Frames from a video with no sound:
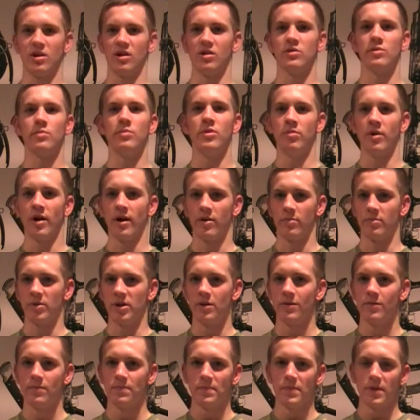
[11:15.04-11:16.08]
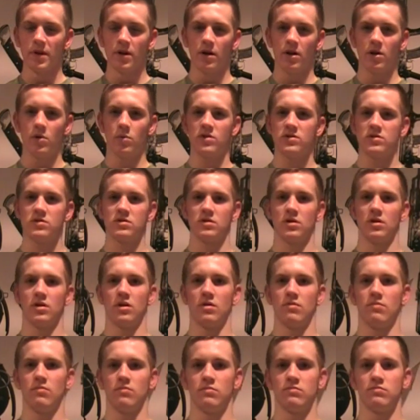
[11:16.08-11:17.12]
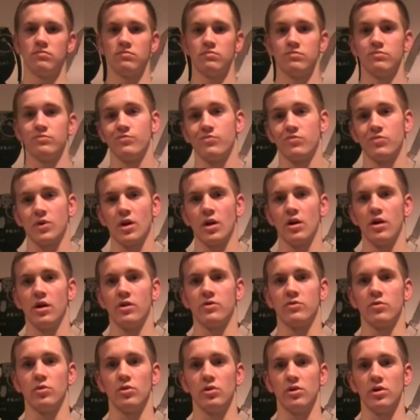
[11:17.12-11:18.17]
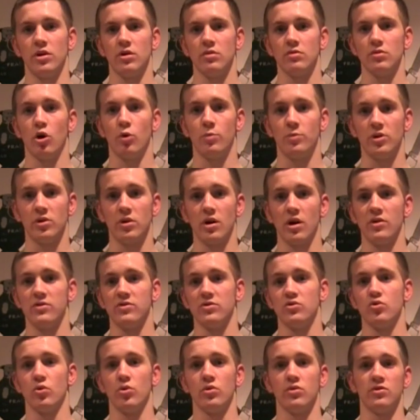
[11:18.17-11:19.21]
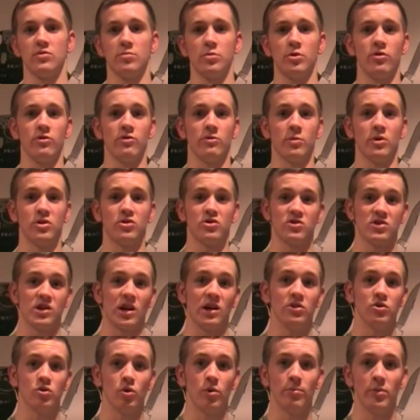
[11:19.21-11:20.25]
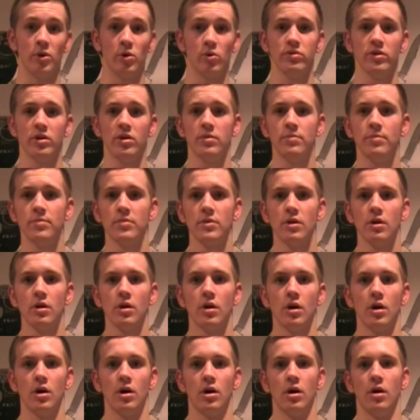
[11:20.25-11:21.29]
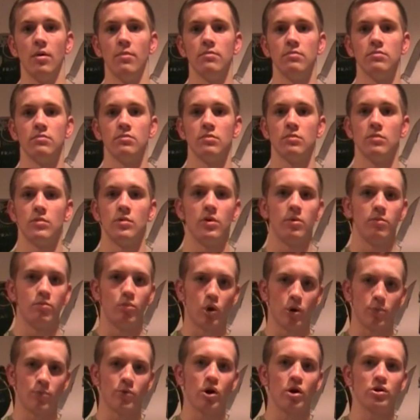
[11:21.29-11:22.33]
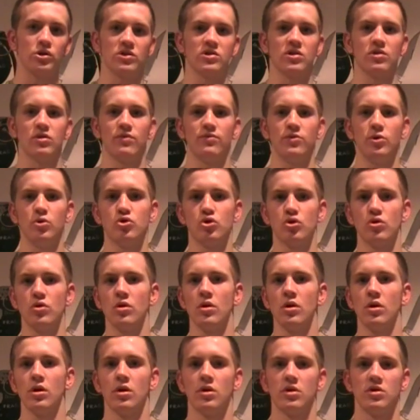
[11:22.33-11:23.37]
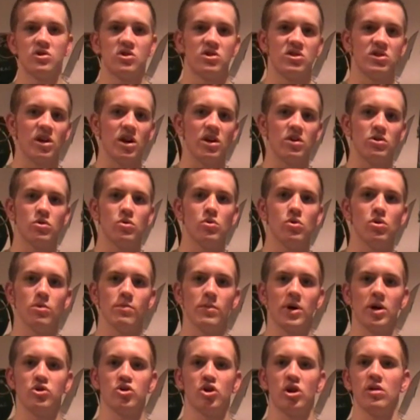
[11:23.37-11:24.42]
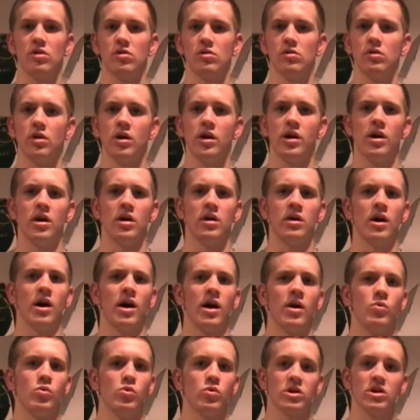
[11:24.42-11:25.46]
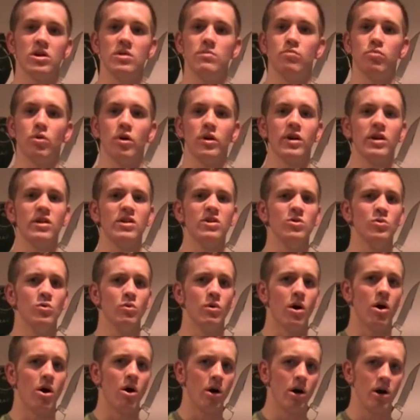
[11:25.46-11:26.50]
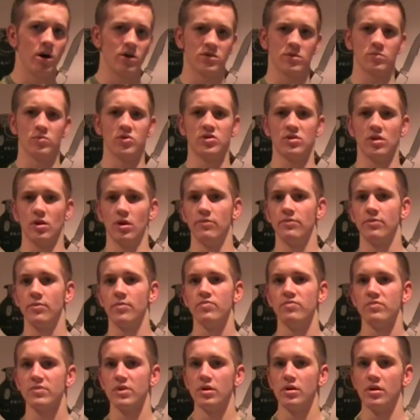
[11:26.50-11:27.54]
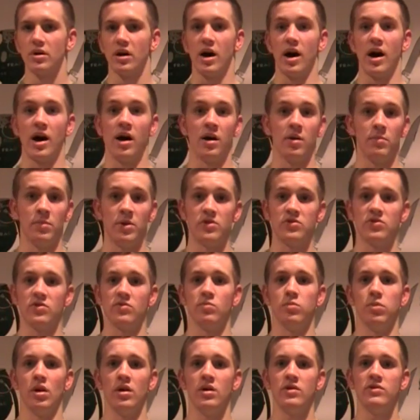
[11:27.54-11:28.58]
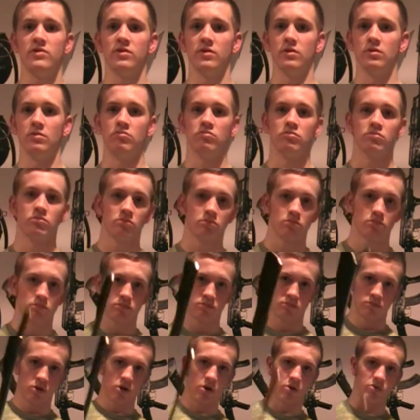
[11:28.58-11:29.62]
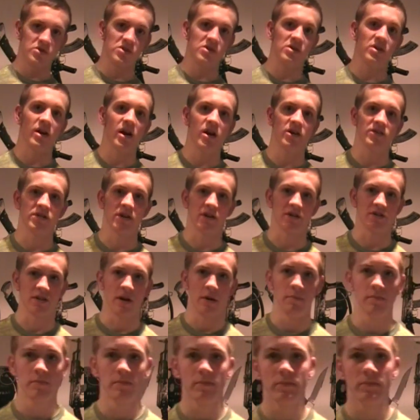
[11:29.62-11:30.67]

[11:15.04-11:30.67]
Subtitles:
guys should be proud of me. Anyways, that's really it. Hope you guys enjoyed this build as much as I enjoyed building it. More projects in the future. Stay tuned to my channel, and I will keep bringing you awesome stuff. I'm Ace of Blades, and see you guys next time.